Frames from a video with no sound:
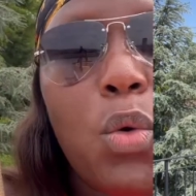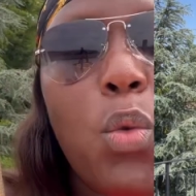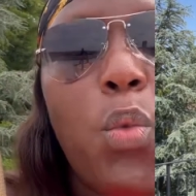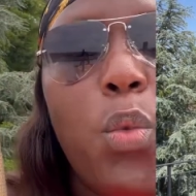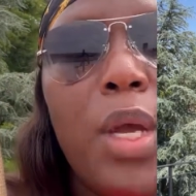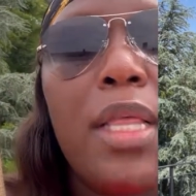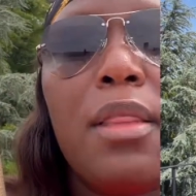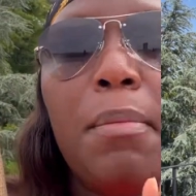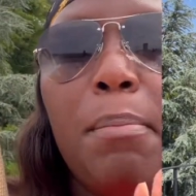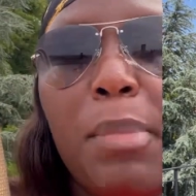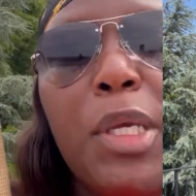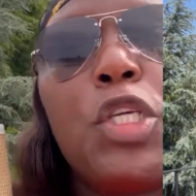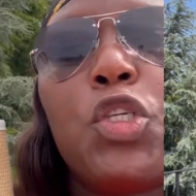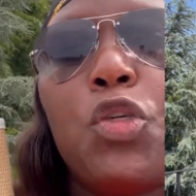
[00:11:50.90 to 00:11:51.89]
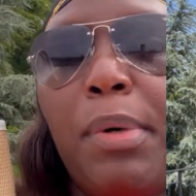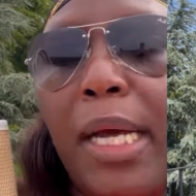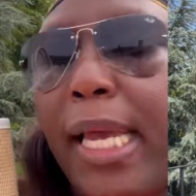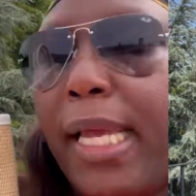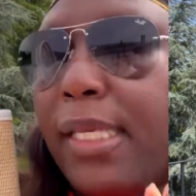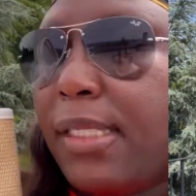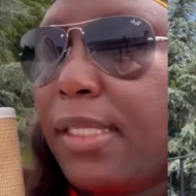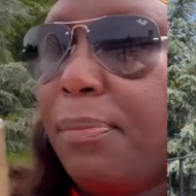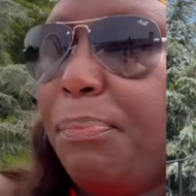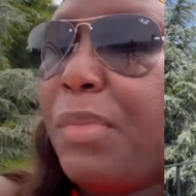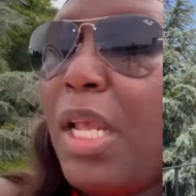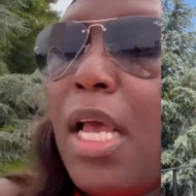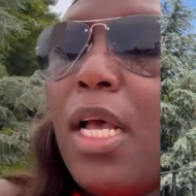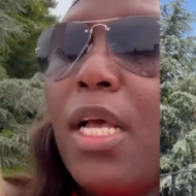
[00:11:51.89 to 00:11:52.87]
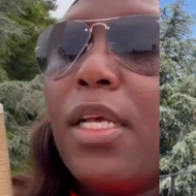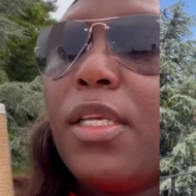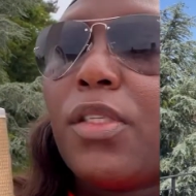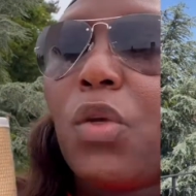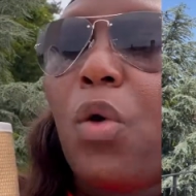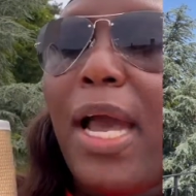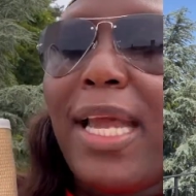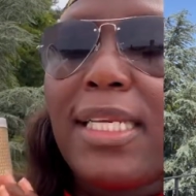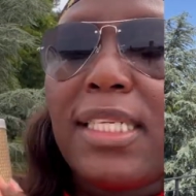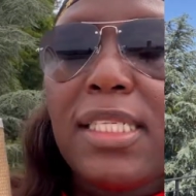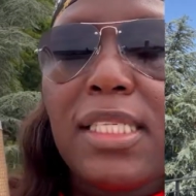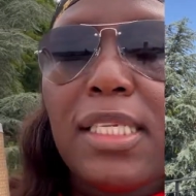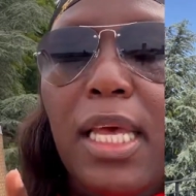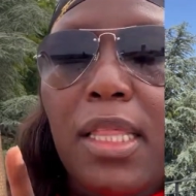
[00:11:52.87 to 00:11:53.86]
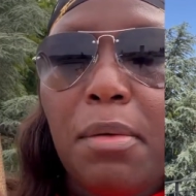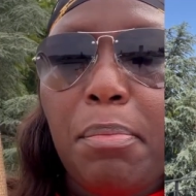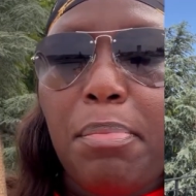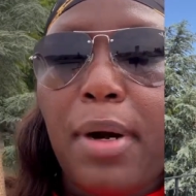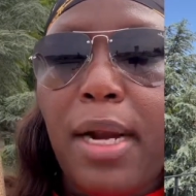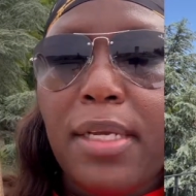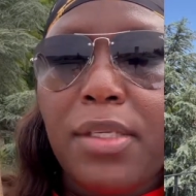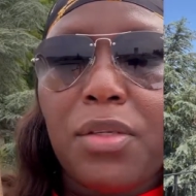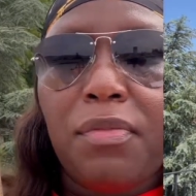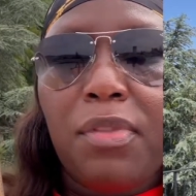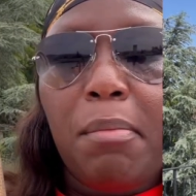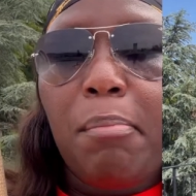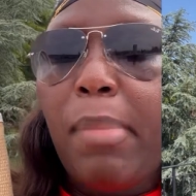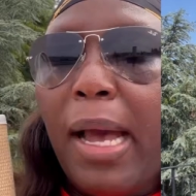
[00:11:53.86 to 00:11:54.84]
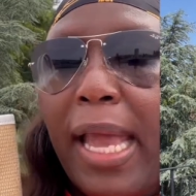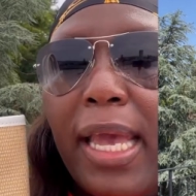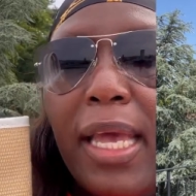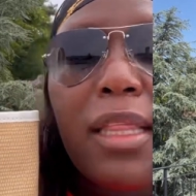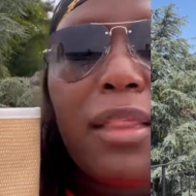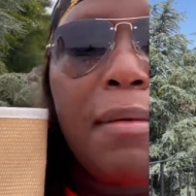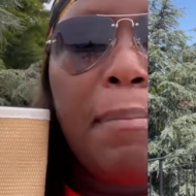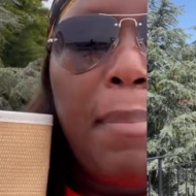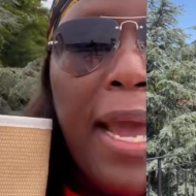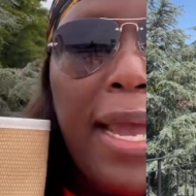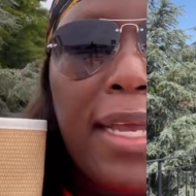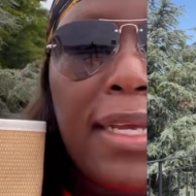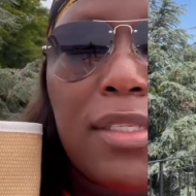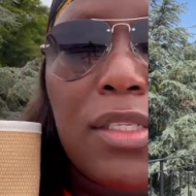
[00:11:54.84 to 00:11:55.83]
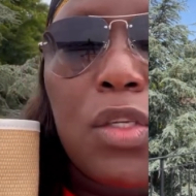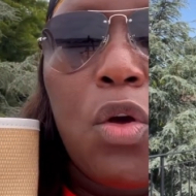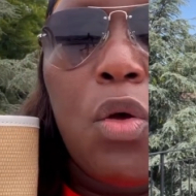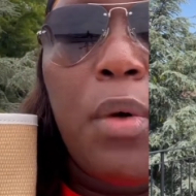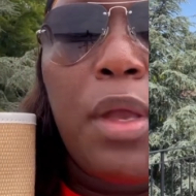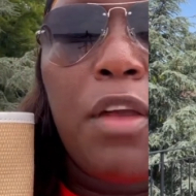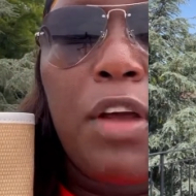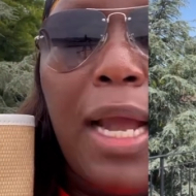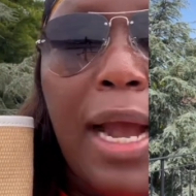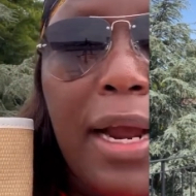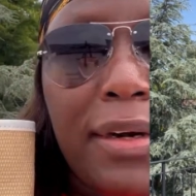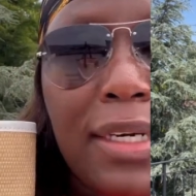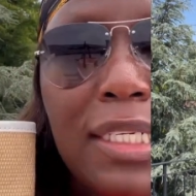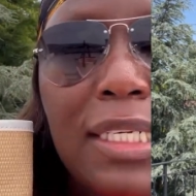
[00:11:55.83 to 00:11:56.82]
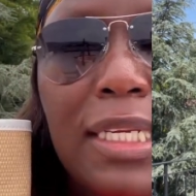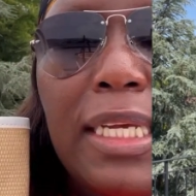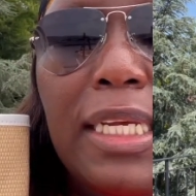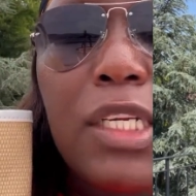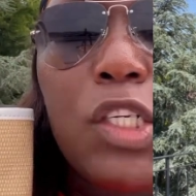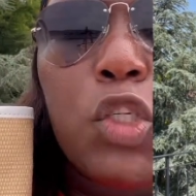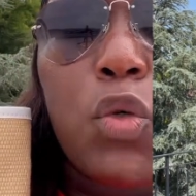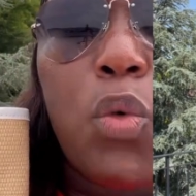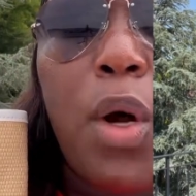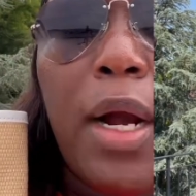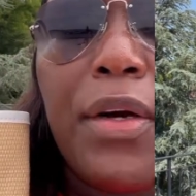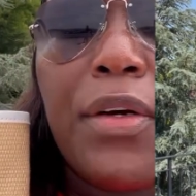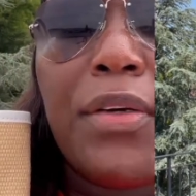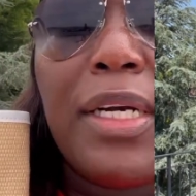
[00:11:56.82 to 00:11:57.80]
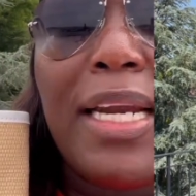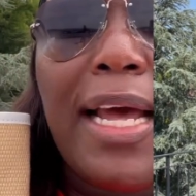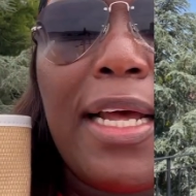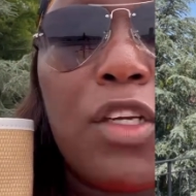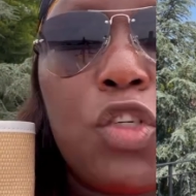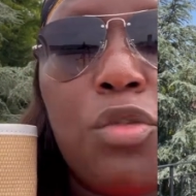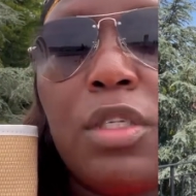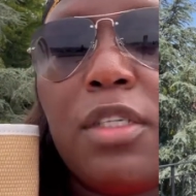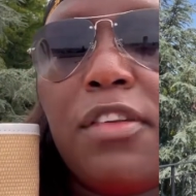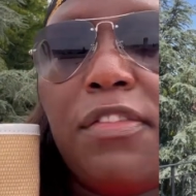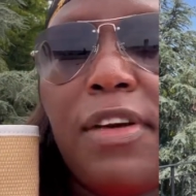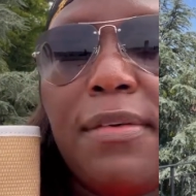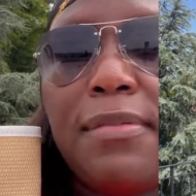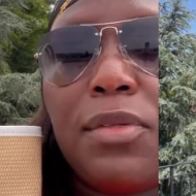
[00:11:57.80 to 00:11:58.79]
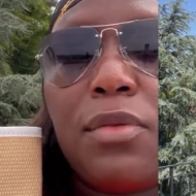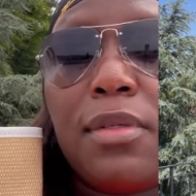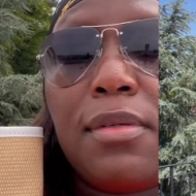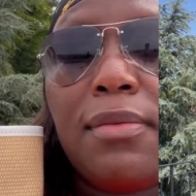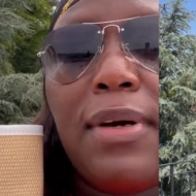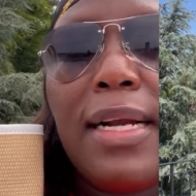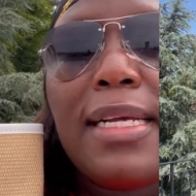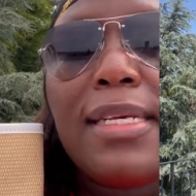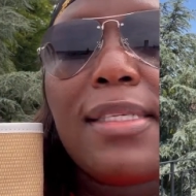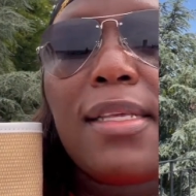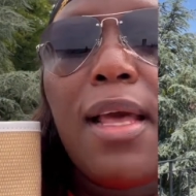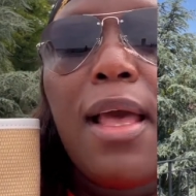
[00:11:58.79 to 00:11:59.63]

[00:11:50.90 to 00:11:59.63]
with the beach bags. So I didn't say the price of the bag. The bag, it's going currently 225 Swiss francs,